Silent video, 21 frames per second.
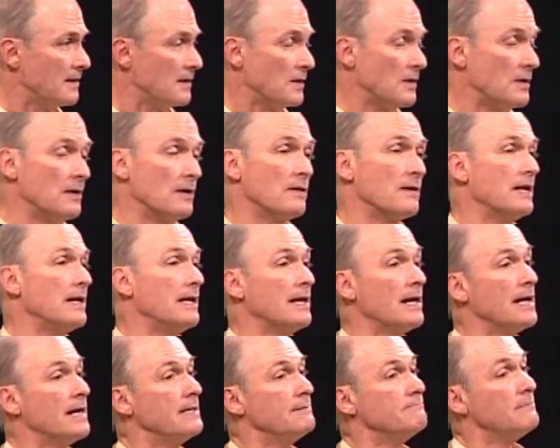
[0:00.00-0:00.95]
and
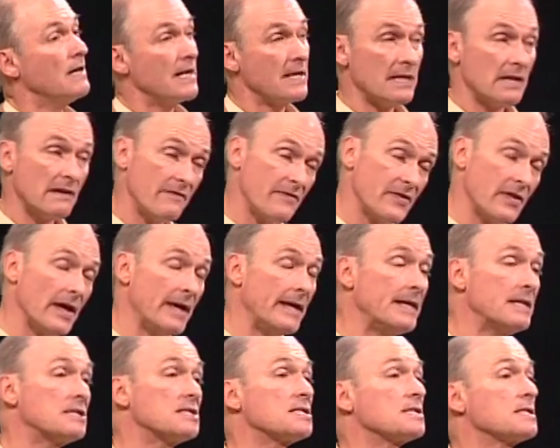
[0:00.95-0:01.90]
I give
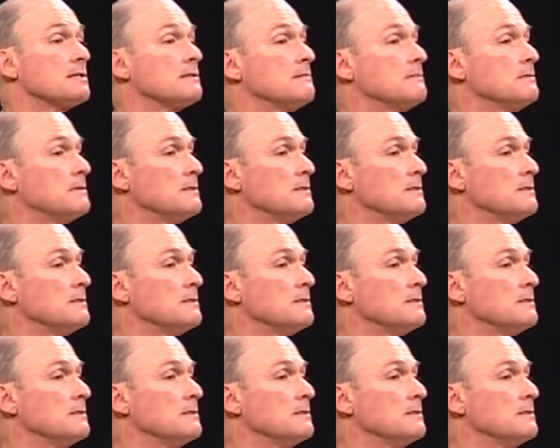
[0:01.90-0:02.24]
thanks.